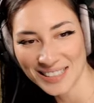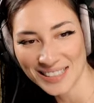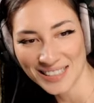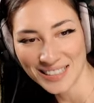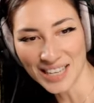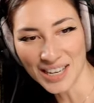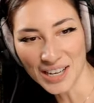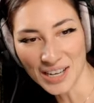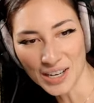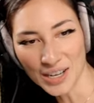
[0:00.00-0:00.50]

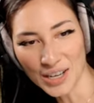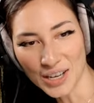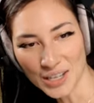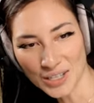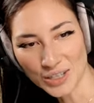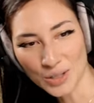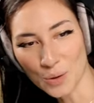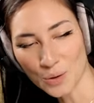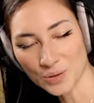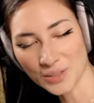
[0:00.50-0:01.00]
uh, a
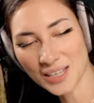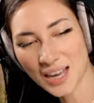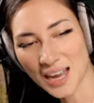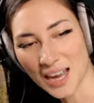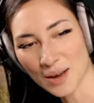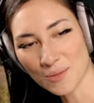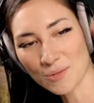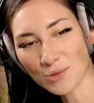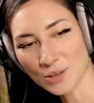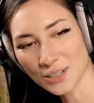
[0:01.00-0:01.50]
Souls
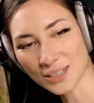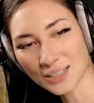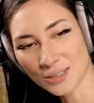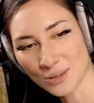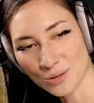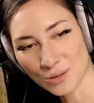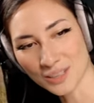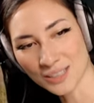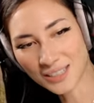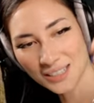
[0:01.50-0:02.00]
game, or,
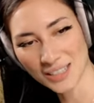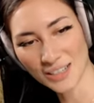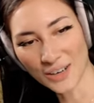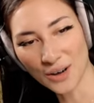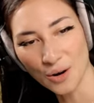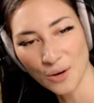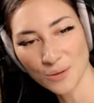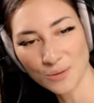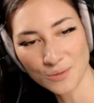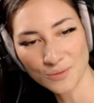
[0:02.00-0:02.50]
or, you
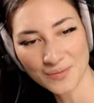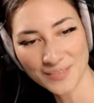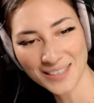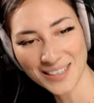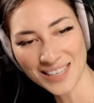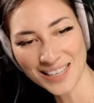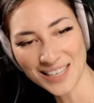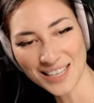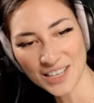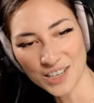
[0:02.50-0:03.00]
know,
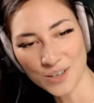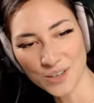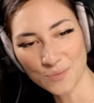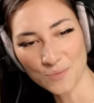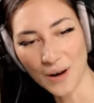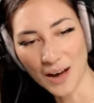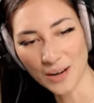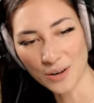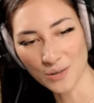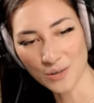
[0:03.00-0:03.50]

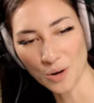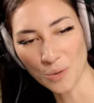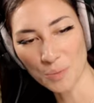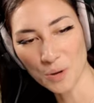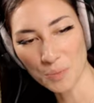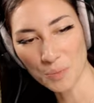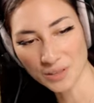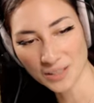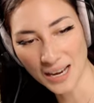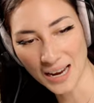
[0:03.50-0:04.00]
I don't know,
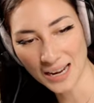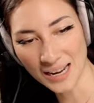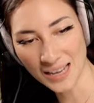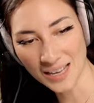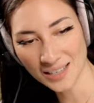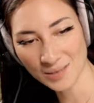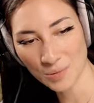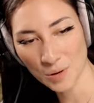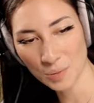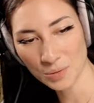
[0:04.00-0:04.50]
people say it is,
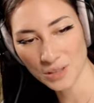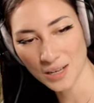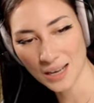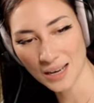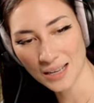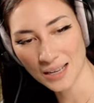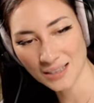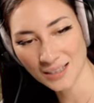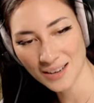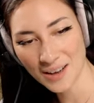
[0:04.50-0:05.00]
people say it
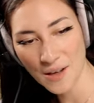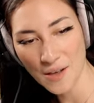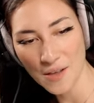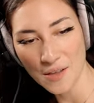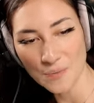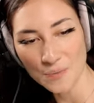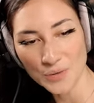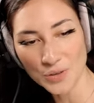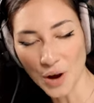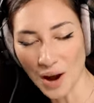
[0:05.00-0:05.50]
isn't.
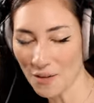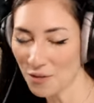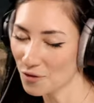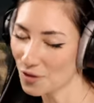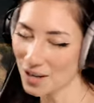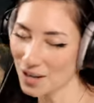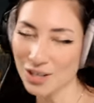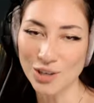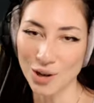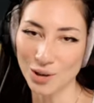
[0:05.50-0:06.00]
So I
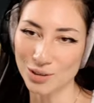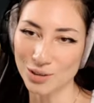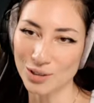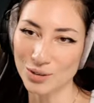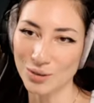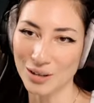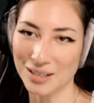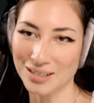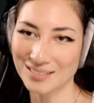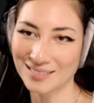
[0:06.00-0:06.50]
finished Elden
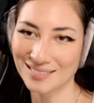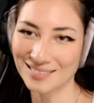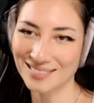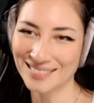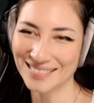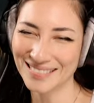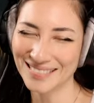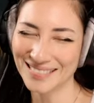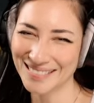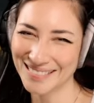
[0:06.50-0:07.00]
Ring.
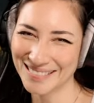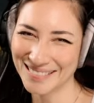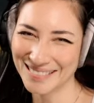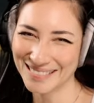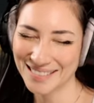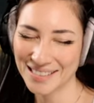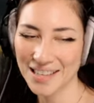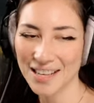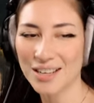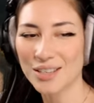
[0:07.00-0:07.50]

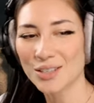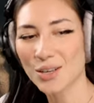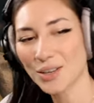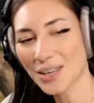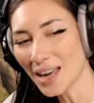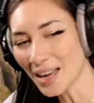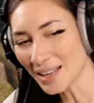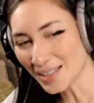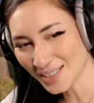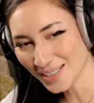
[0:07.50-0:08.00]
So
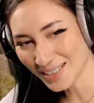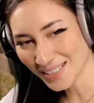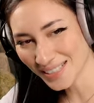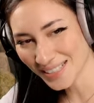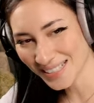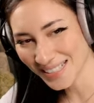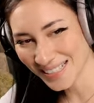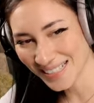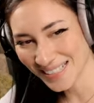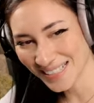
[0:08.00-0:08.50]
yes,
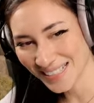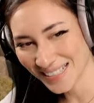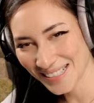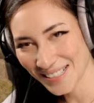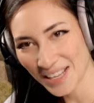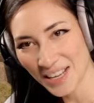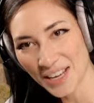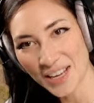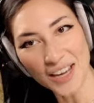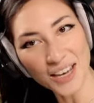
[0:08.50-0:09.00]

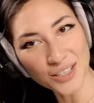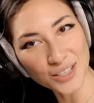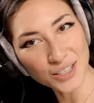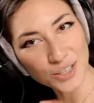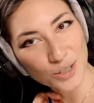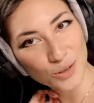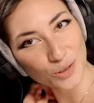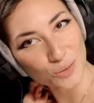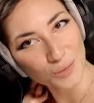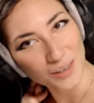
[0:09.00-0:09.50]

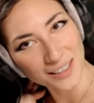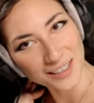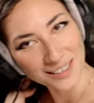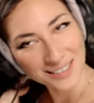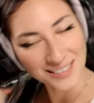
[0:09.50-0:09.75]
excuse me,